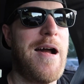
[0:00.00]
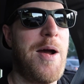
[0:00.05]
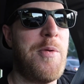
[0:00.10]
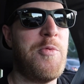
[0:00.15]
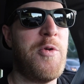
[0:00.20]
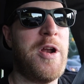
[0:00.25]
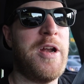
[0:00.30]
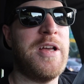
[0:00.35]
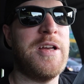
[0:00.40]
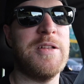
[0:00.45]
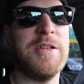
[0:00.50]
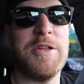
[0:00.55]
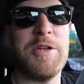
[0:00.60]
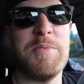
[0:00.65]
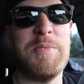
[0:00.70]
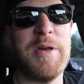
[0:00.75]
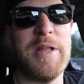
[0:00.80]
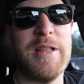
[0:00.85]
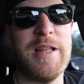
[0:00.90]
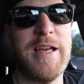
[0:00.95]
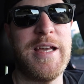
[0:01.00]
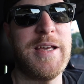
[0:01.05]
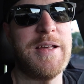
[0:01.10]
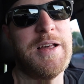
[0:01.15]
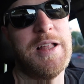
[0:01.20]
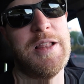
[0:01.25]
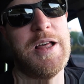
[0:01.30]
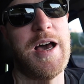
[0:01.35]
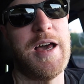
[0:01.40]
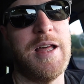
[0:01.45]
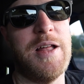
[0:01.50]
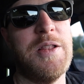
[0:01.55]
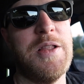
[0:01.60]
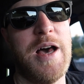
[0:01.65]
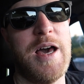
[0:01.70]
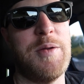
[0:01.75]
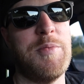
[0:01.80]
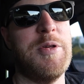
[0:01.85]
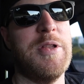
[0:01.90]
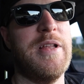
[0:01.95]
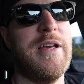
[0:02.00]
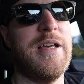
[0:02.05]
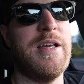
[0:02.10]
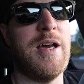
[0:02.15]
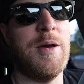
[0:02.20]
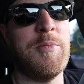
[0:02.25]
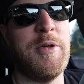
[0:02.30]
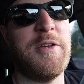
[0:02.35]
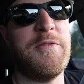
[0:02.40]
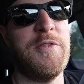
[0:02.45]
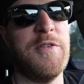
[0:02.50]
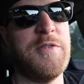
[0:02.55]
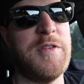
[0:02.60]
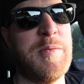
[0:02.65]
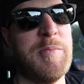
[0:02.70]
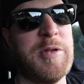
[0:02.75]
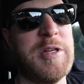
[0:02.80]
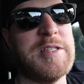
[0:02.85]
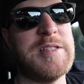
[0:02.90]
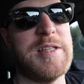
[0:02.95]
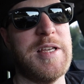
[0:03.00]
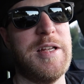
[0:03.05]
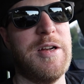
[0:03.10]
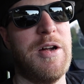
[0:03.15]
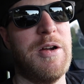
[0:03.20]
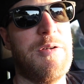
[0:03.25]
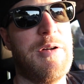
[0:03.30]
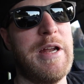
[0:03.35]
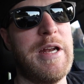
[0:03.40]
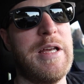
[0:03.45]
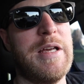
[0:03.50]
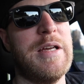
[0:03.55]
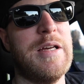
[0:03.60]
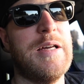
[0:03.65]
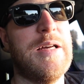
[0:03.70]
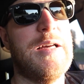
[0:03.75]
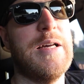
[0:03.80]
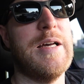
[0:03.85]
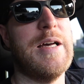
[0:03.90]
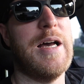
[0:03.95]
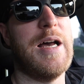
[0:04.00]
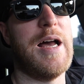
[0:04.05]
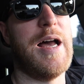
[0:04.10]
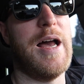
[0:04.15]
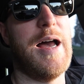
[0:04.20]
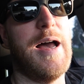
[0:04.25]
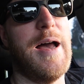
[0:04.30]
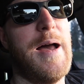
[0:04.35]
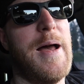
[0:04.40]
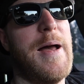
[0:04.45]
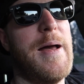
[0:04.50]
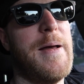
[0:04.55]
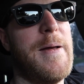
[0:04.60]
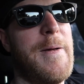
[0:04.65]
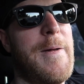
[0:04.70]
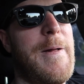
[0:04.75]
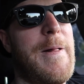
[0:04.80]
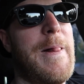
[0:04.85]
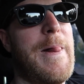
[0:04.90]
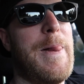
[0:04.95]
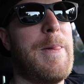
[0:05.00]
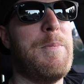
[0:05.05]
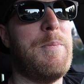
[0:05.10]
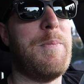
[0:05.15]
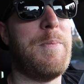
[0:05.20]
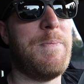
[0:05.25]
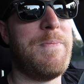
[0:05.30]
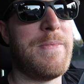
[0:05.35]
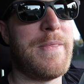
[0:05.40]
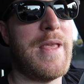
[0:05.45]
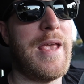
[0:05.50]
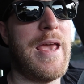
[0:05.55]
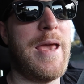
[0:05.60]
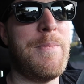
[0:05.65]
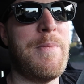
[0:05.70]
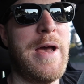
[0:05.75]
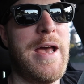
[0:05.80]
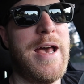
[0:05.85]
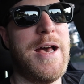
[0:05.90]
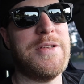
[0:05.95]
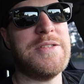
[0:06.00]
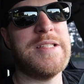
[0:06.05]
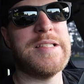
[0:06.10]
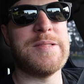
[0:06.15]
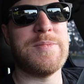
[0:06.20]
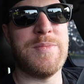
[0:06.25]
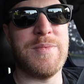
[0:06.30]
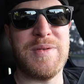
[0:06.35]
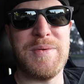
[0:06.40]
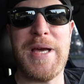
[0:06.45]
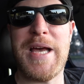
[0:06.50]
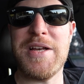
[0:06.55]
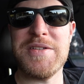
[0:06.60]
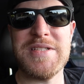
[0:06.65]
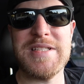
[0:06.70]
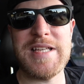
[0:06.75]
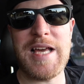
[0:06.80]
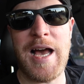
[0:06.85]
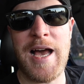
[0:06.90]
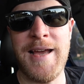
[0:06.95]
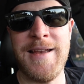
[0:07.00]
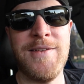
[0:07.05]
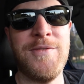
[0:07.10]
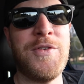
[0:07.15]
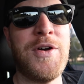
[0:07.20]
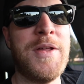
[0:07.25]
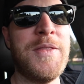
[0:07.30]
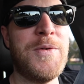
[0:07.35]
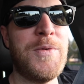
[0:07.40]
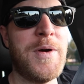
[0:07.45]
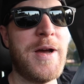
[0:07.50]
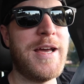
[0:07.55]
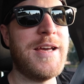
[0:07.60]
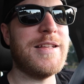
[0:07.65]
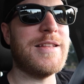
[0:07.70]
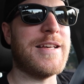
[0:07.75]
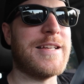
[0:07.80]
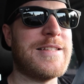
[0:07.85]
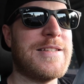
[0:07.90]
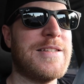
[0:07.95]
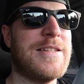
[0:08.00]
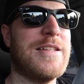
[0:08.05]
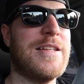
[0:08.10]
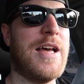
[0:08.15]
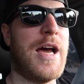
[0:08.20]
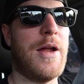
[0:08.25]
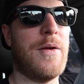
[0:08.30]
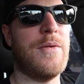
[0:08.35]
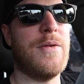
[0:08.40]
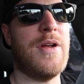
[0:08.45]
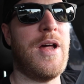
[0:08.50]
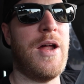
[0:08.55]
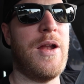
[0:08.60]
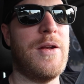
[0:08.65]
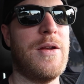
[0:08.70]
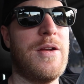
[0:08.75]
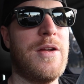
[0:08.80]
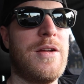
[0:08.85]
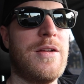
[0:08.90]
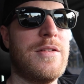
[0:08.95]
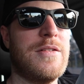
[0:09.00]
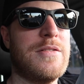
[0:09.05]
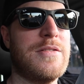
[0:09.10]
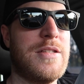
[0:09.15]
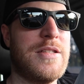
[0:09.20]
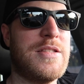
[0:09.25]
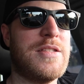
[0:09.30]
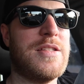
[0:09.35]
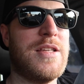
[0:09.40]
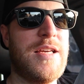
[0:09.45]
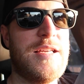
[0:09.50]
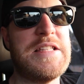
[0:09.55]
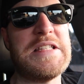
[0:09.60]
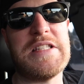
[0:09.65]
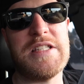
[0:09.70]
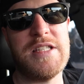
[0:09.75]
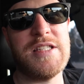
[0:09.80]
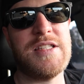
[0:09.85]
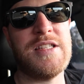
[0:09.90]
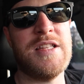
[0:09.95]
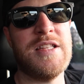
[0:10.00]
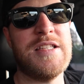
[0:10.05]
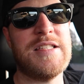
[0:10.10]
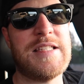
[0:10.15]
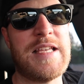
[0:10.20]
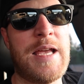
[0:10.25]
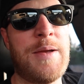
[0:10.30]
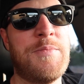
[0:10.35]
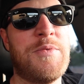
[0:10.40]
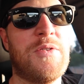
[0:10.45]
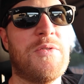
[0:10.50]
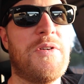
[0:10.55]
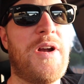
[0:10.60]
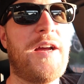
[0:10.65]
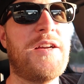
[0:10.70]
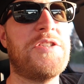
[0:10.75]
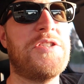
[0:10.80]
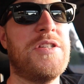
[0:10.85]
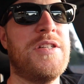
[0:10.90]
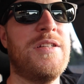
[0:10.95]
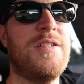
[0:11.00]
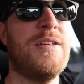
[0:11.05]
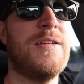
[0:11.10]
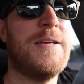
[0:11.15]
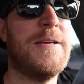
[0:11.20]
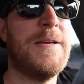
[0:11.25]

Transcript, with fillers: I'm running a little bit late, a lot, a lot of bit late. I'm like fifteen minutes late already. Uh, and my house is, my house is kind of on the way, like not, not, It's, it's, it's in the same direction,